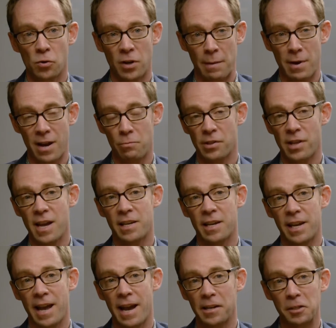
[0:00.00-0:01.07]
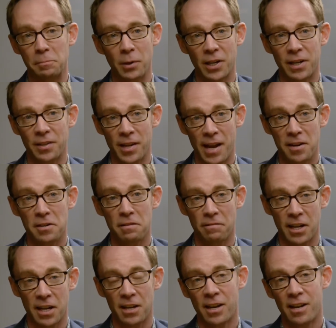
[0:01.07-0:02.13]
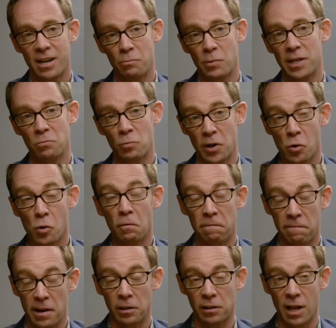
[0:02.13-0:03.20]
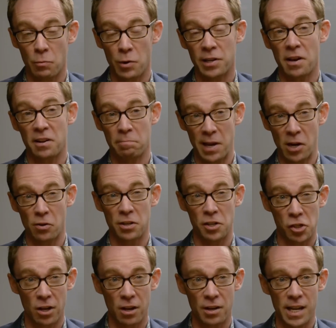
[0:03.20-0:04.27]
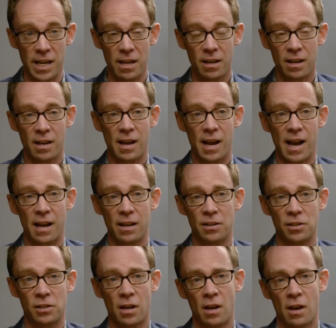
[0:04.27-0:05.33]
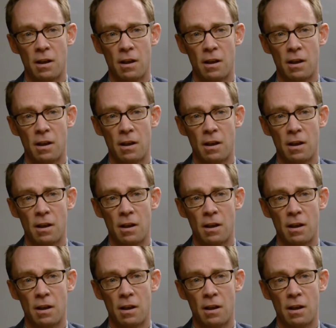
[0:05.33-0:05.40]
all came out with aching heads, but at the end of it, we all felt like we'd kind of been on a journey and